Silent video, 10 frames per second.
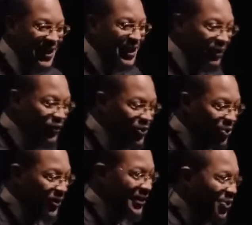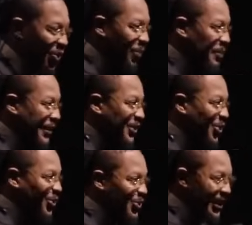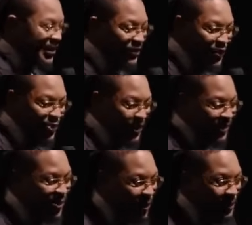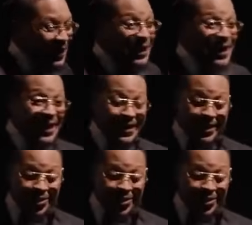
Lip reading: if you do this, you open the door to that. If you do this, you open. It is